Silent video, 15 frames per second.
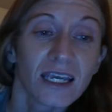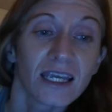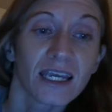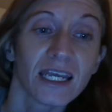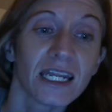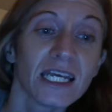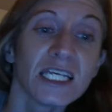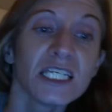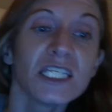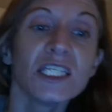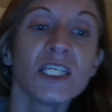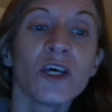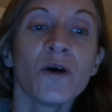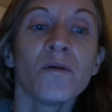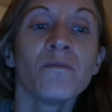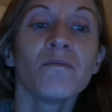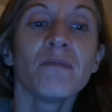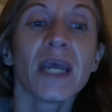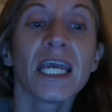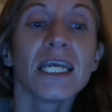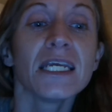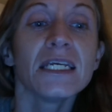It is
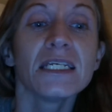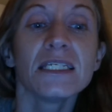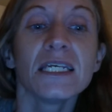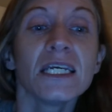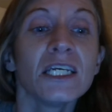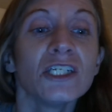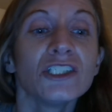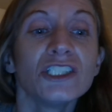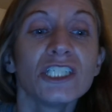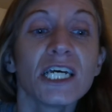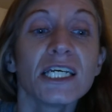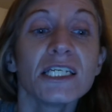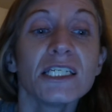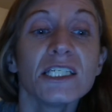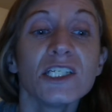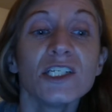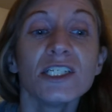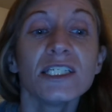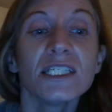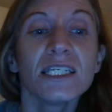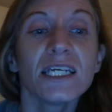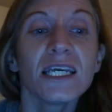amazing just to
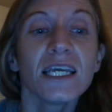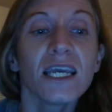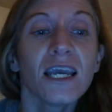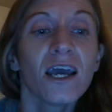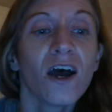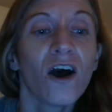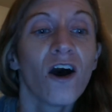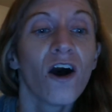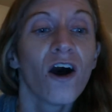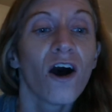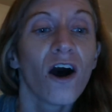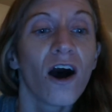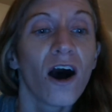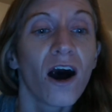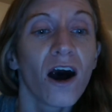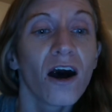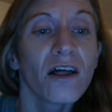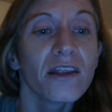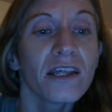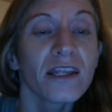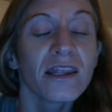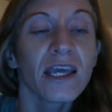see all
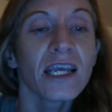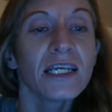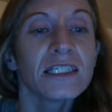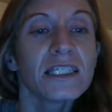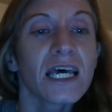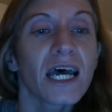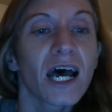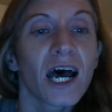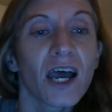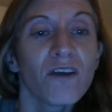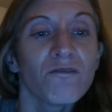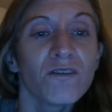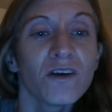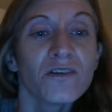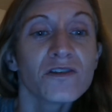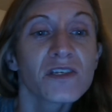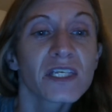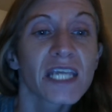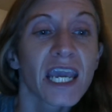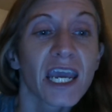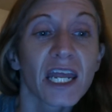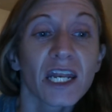the things that iPhones
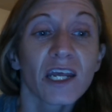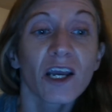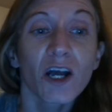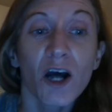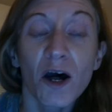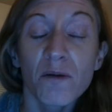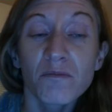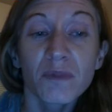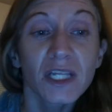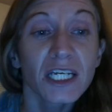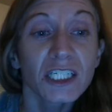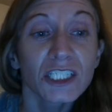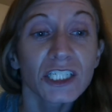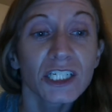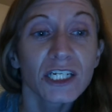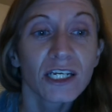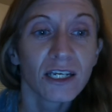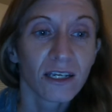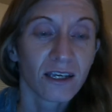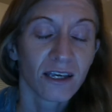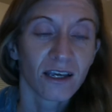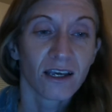can accomplish.
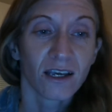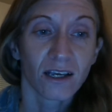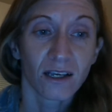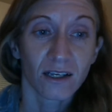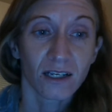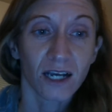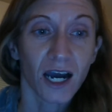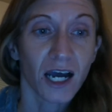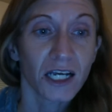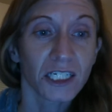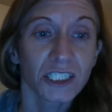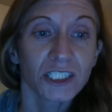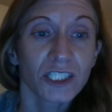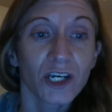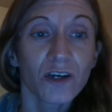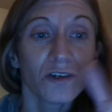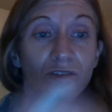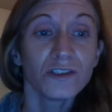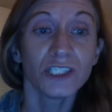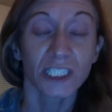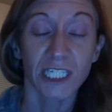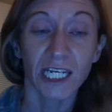Gosh, oh
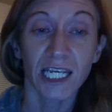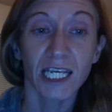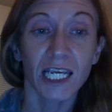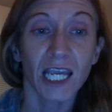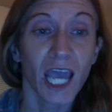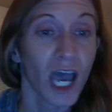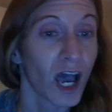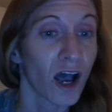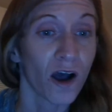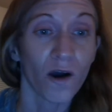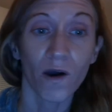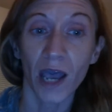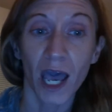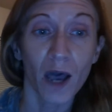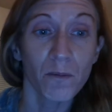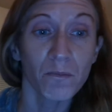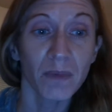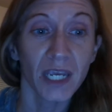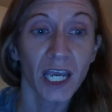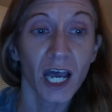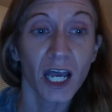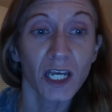gee, how
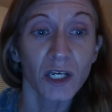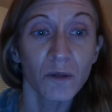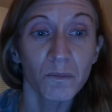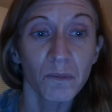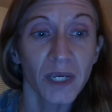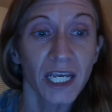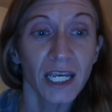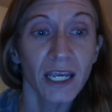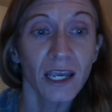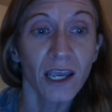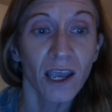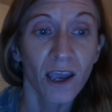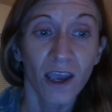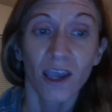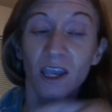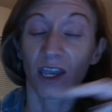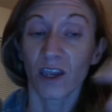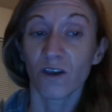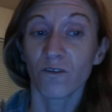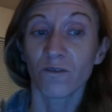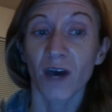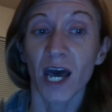happy I'd be
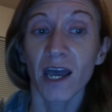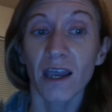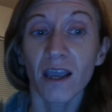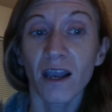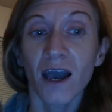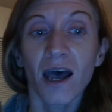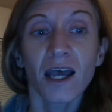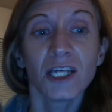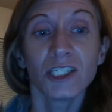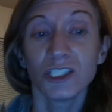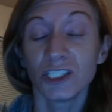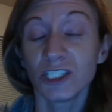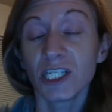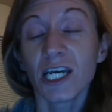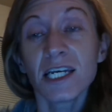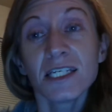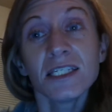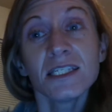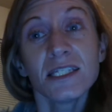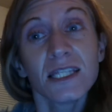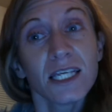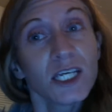if I got
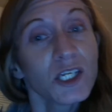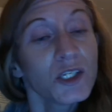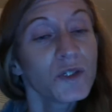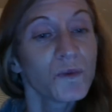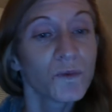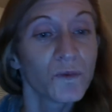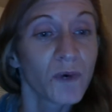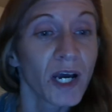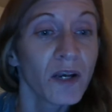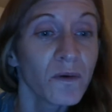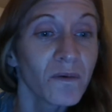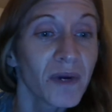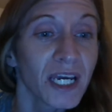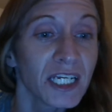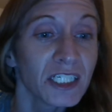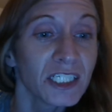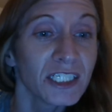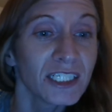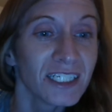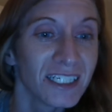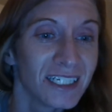just this one wish.